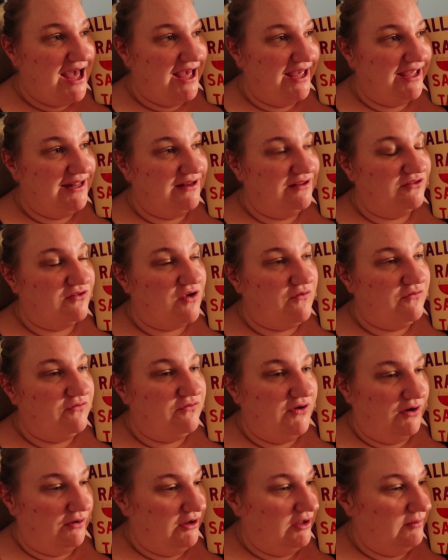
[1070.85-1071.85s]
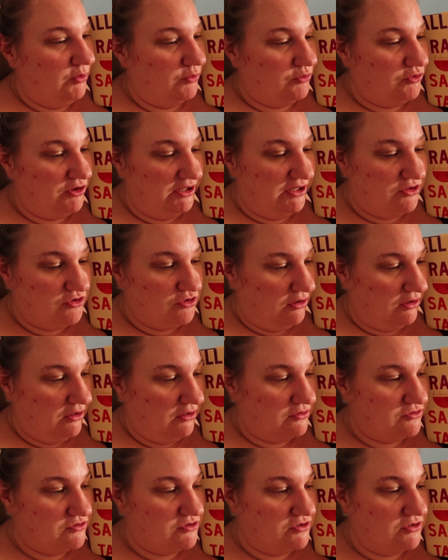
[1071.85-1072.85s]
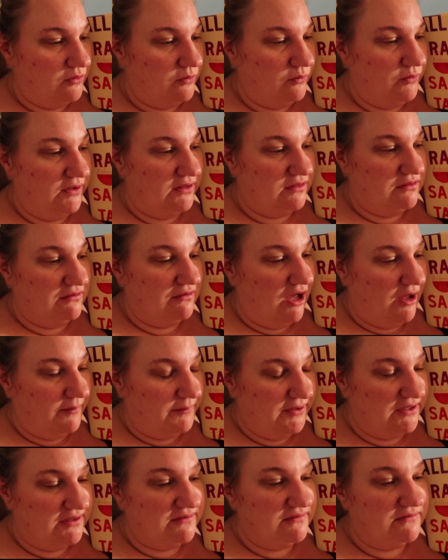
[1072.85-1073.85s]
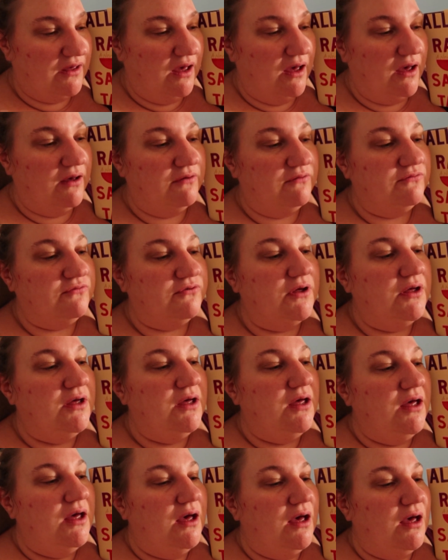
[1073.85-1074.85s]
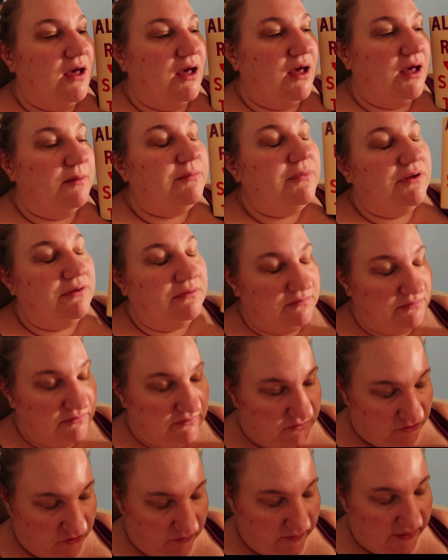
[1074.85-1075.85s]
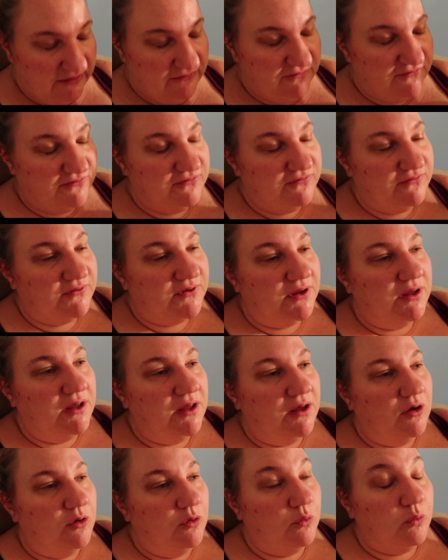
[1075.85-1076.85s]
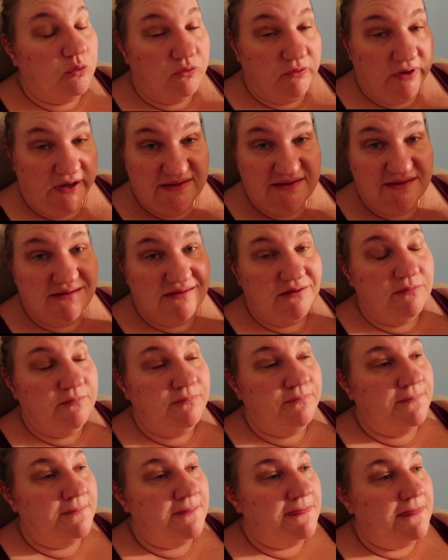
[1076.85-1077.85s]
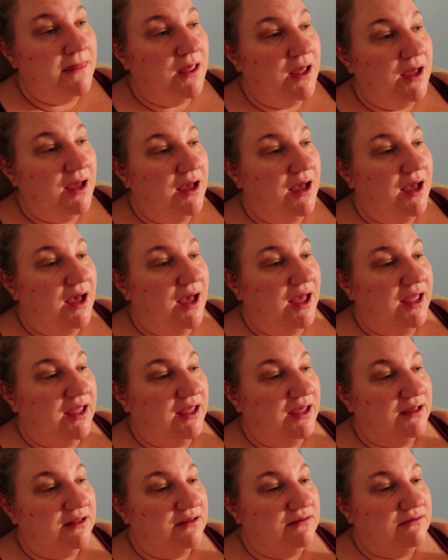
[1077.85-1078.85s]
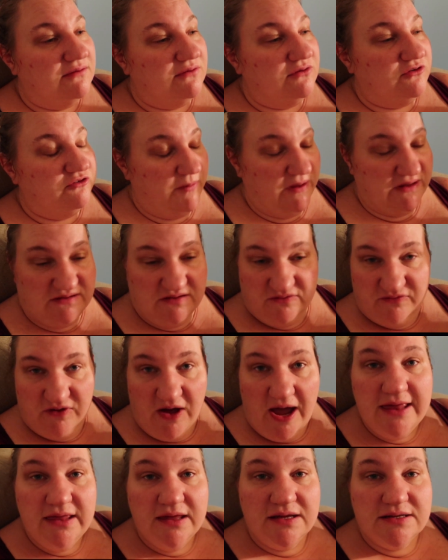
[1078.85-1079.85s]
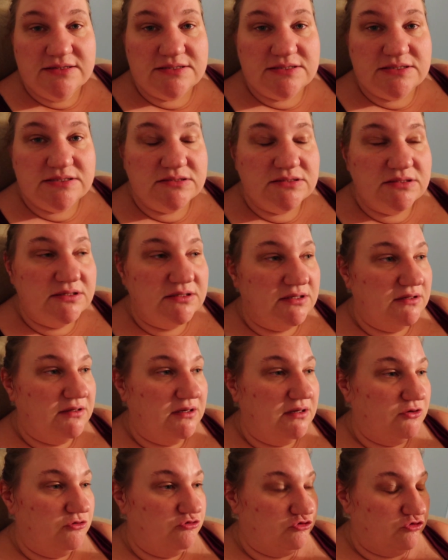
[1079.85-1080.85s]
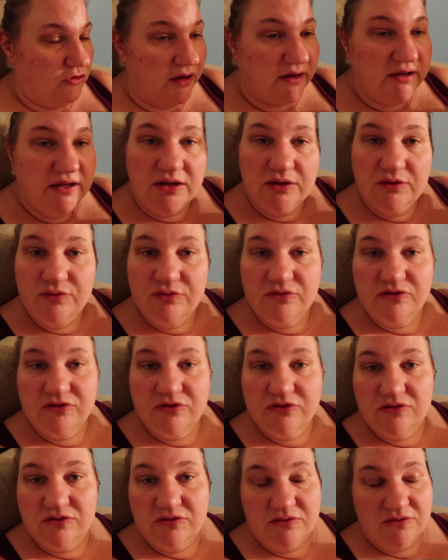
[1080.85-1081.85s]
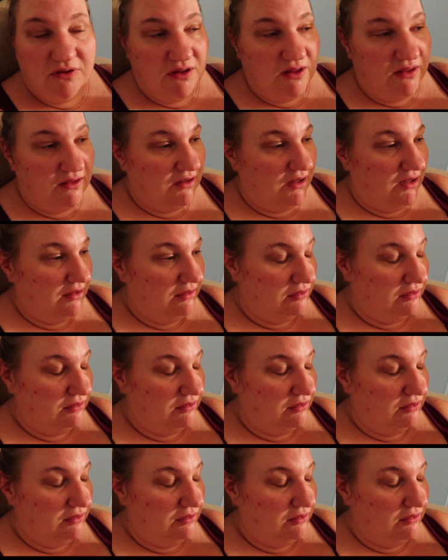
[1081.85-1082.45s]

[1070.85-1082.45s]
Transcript: It is very emotionally charged with topics of um, grief, racism, and domestic violence, drug use, a